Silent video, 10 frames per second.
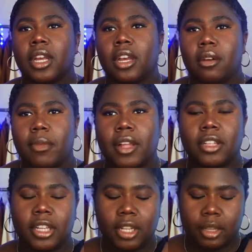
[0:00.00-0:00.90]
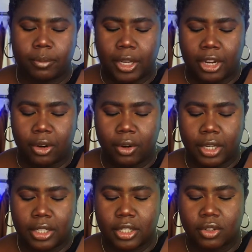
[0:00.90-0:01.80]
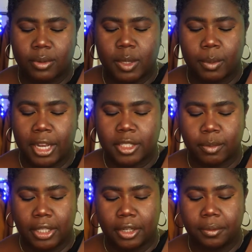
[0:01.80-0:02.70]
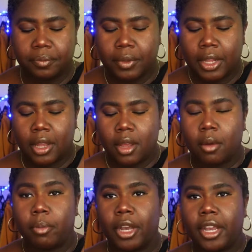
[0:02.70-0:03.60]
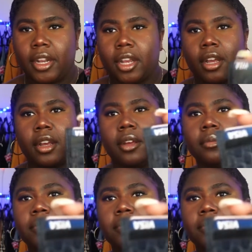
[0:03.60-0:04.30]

Um, I'll link it up here or in the description box below. But um,